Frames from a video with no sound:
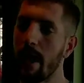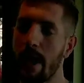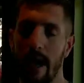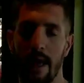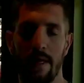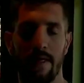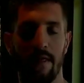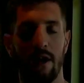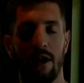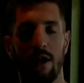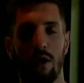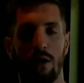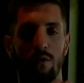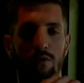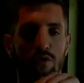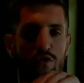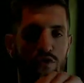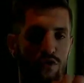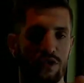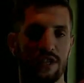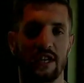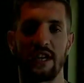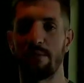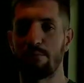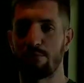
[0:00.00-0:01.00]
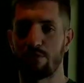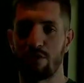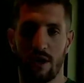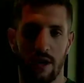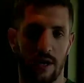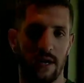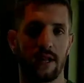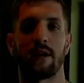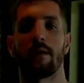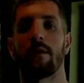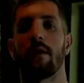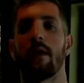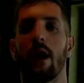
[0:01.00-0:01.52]
and they don't keep trying
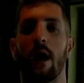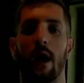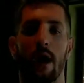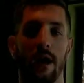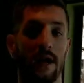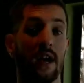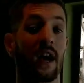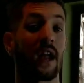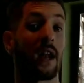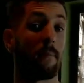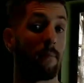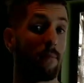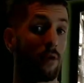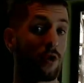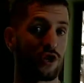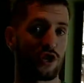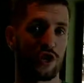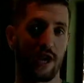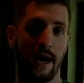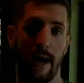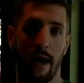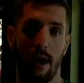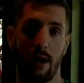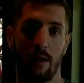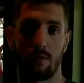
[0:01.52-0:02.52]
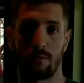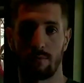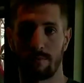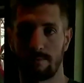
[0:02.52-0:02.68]
to kind of push out.